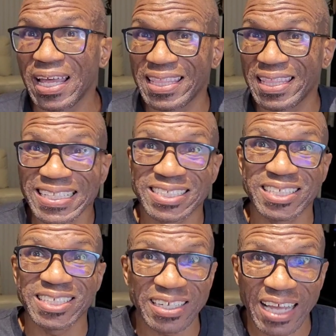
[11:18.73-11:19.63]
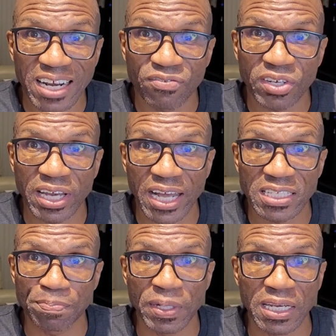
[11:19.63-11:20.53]
And that took a lot of
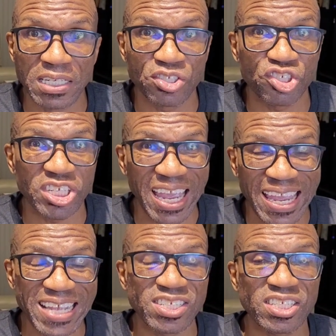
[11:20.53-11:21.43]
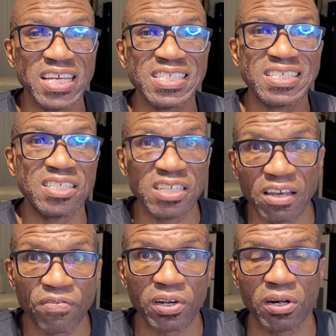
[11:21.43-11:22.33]
guts, because change is
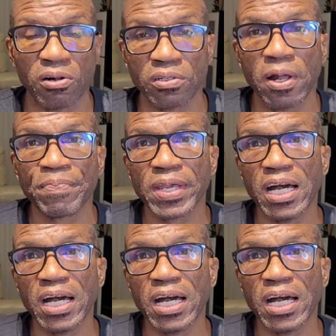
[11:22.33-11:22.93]
difficult,